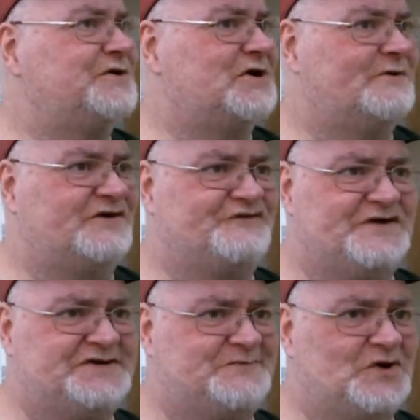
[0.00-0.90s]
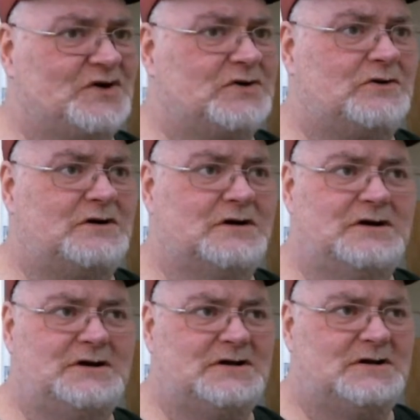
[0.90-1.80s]
on Facebook,
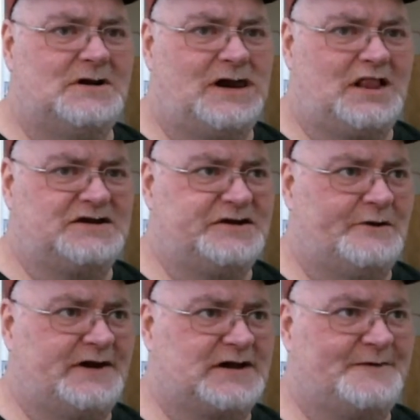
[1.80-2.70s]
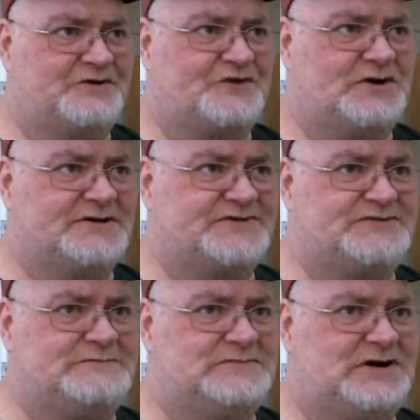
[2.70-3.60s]
or, I come across
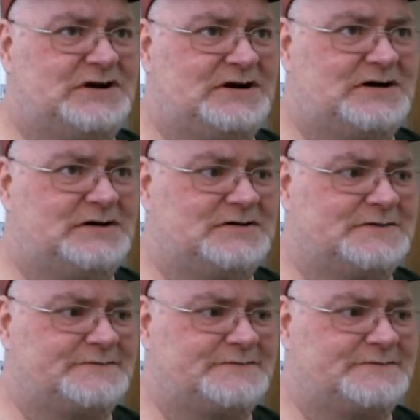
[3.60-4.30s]
a